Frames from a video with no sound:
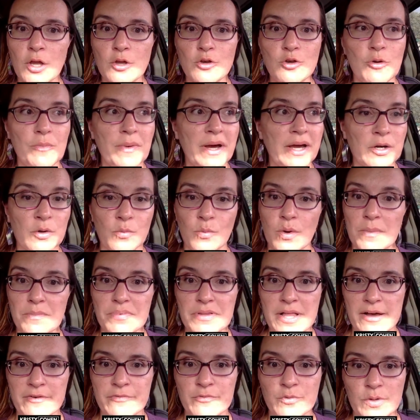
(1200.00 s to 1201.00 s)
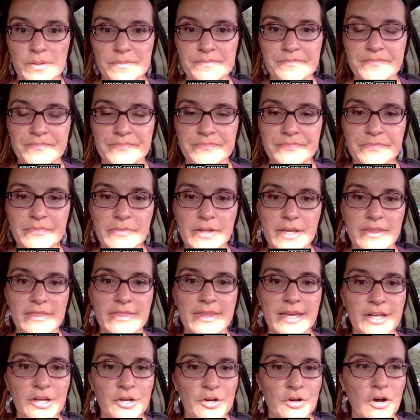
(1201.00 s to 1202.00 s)
no matter what platform
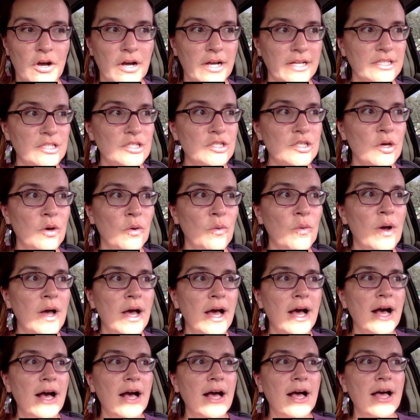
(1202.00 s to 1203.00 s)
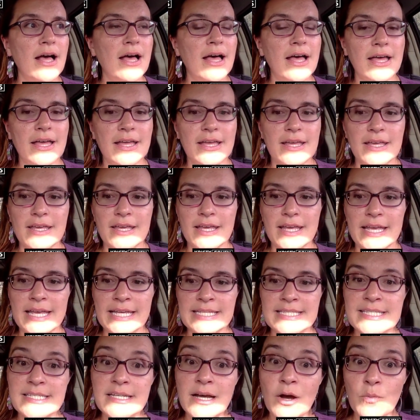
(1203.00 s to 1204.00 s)
that you're on. So
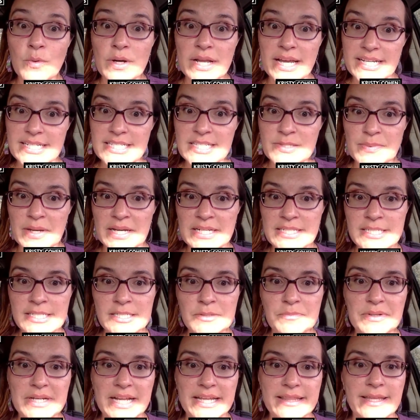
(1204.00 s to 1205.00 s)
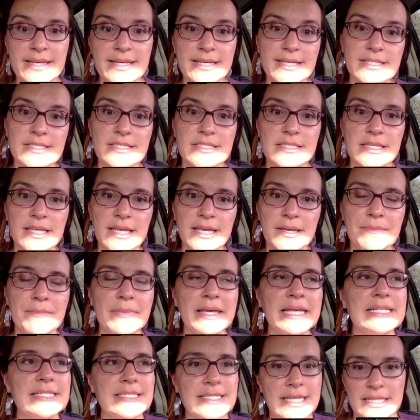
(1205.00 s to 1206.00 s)
it's not what I expected, but I think it
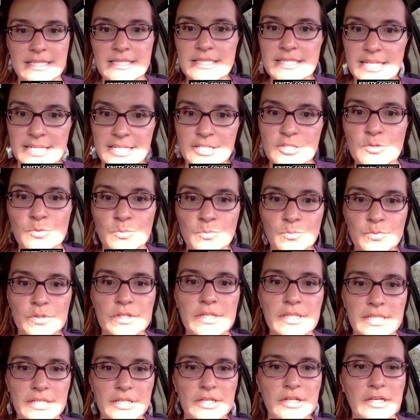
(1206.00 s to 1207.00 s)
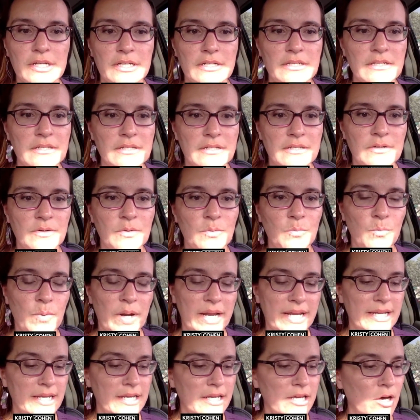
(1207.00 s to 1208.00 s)
makes sense, and it's a really good
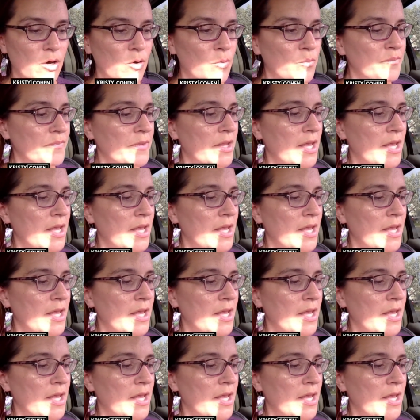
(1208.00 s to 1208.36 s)
way to go.